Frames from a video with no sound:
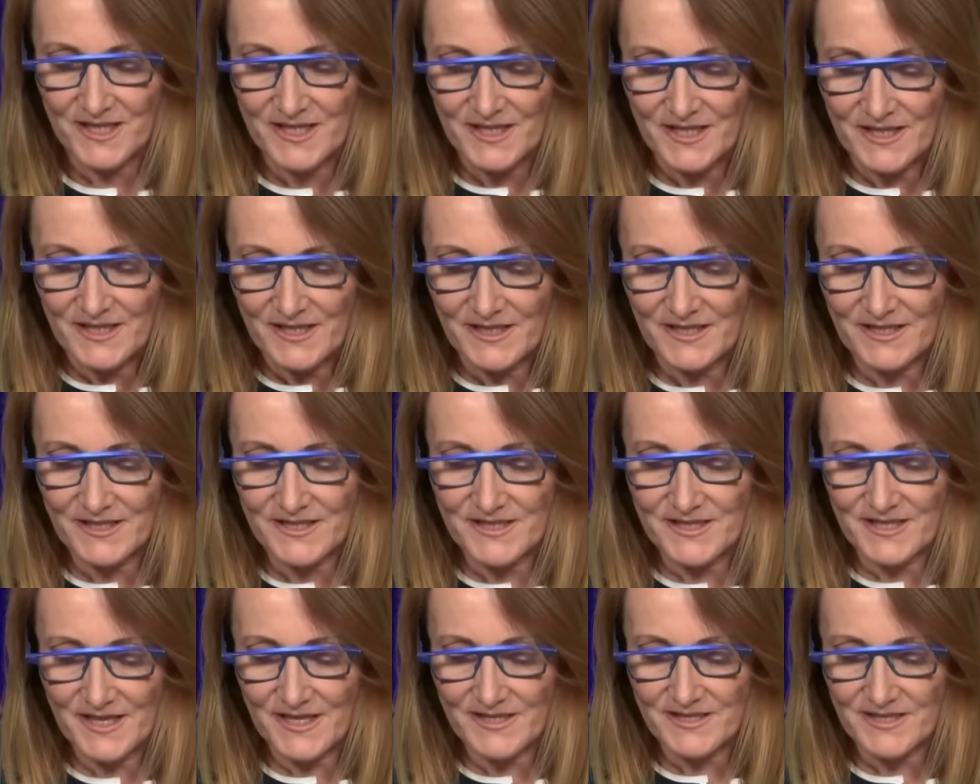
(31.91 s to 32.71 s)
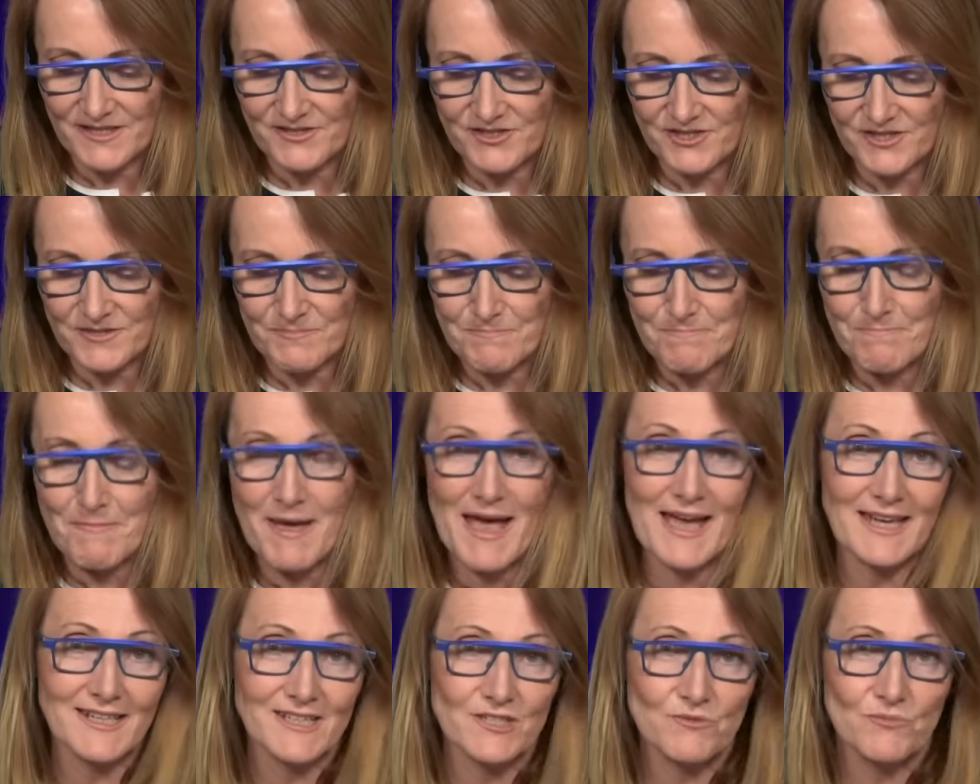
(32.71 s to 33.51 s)
He says, "I just
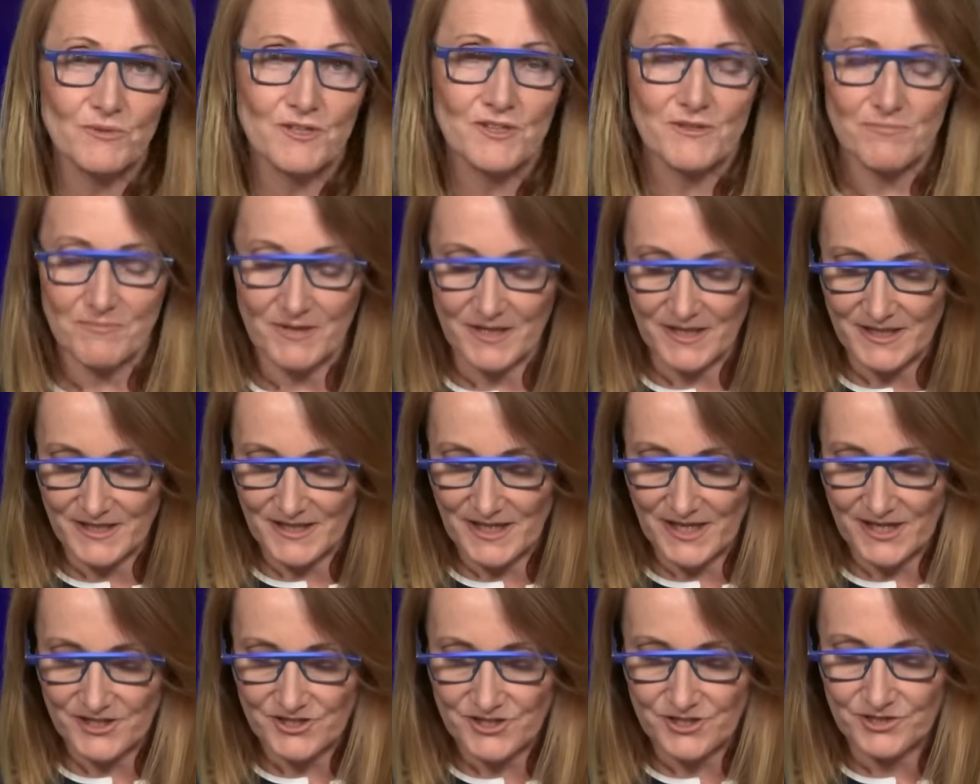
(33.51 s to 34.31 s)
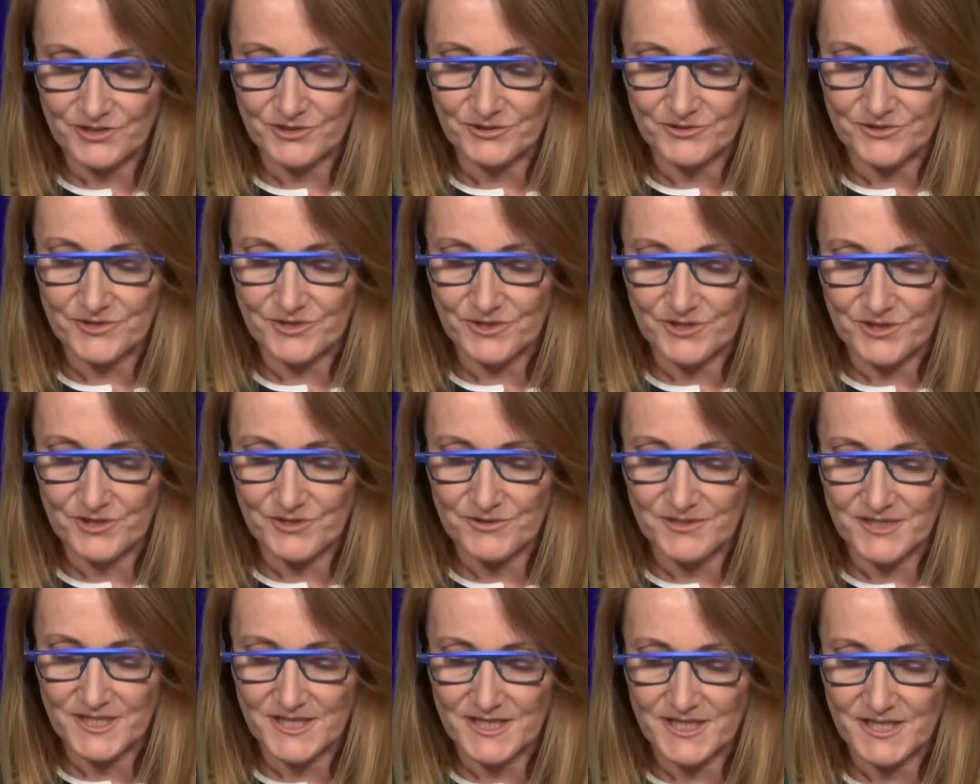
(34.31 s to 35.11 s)
met with my national
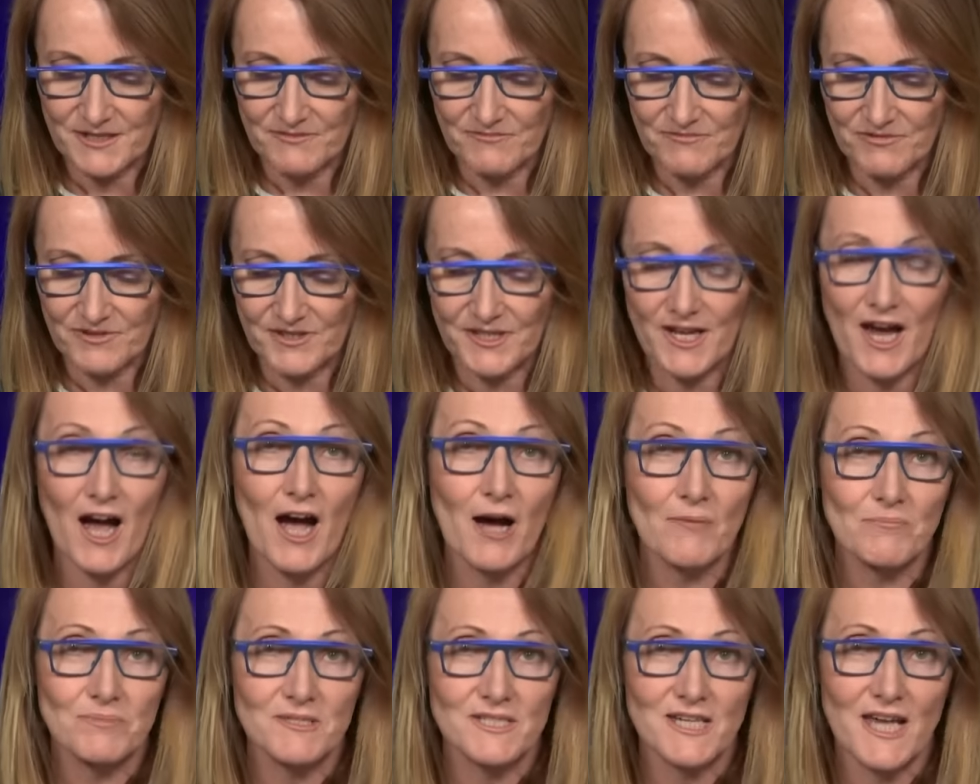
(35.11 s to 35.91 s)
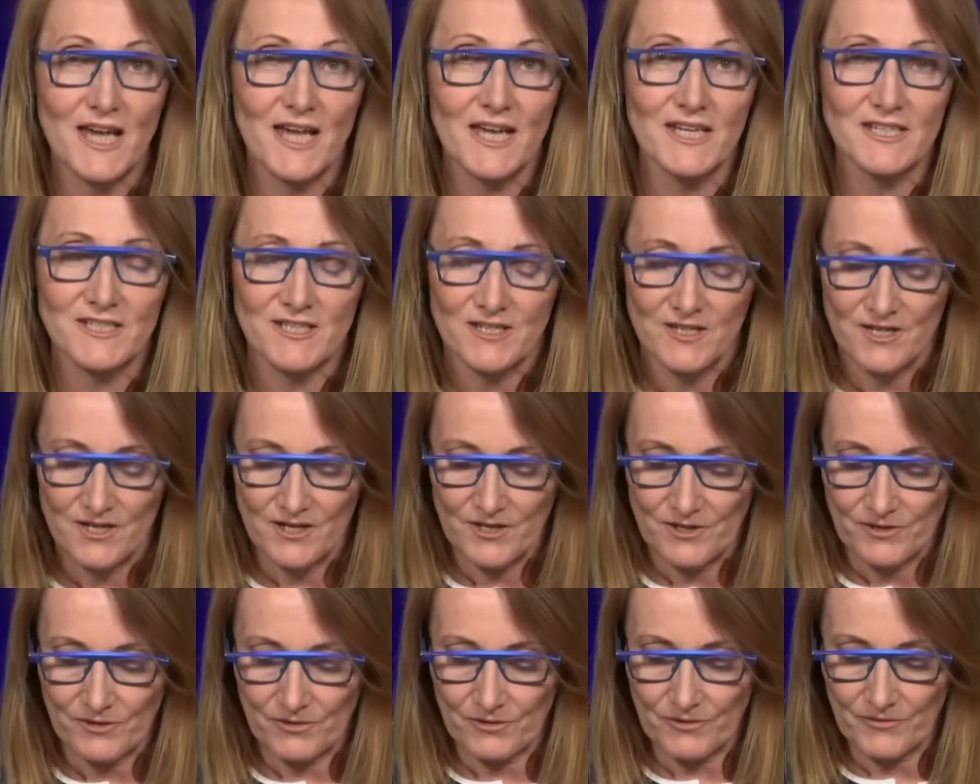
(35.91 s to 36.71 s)
security team for an update
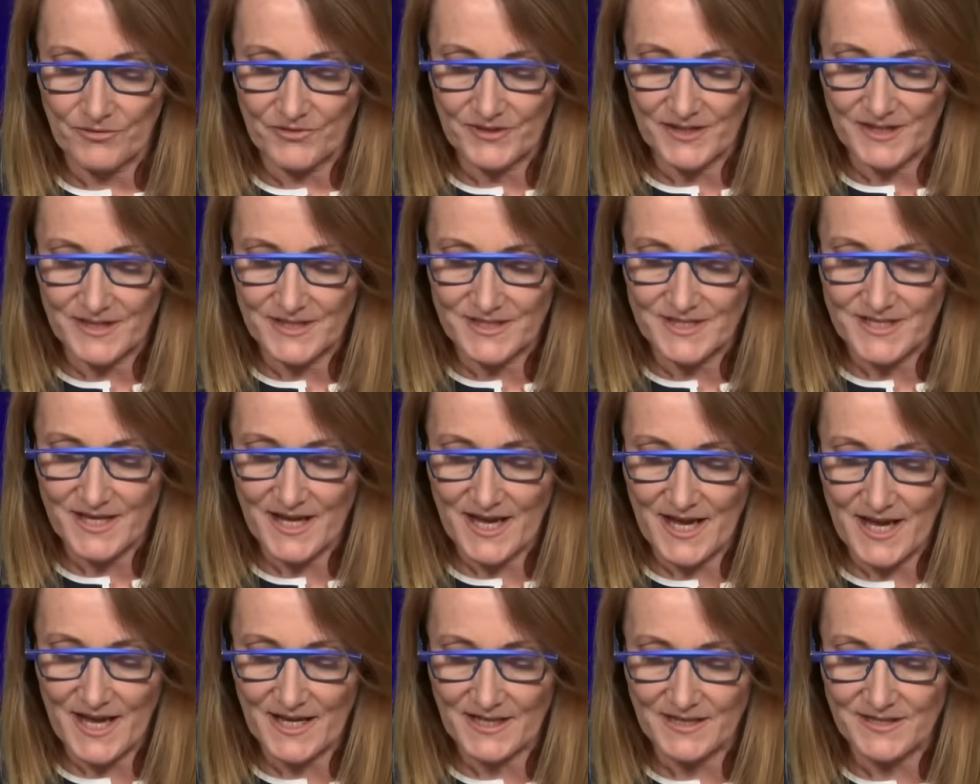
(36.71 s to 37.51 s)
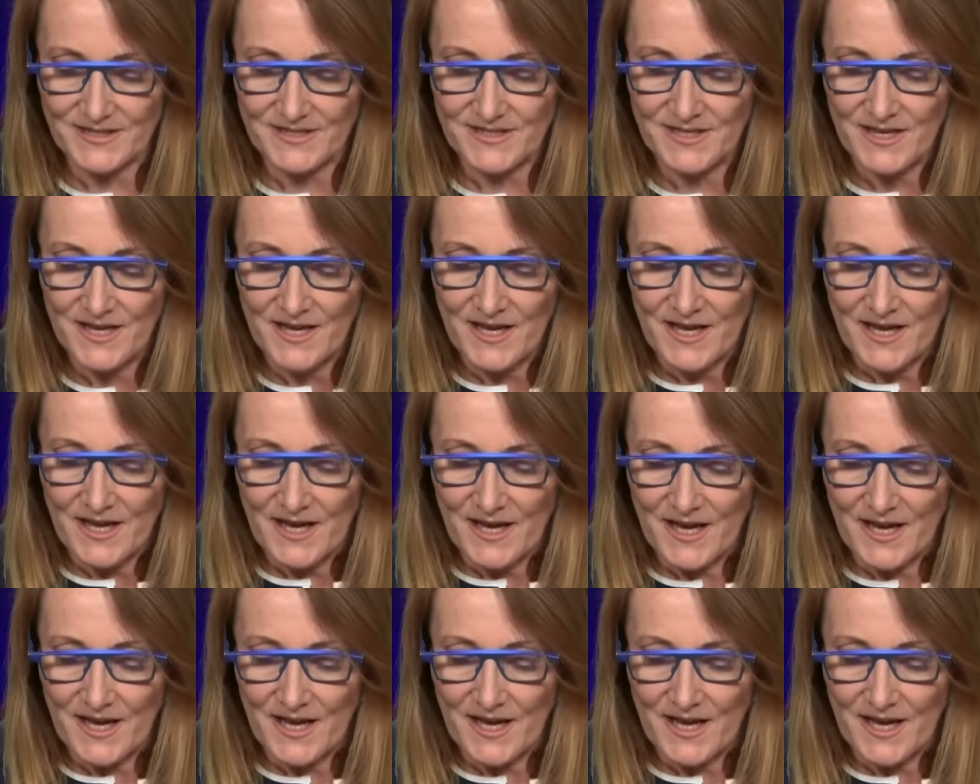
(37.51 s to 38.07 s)
on the attacks."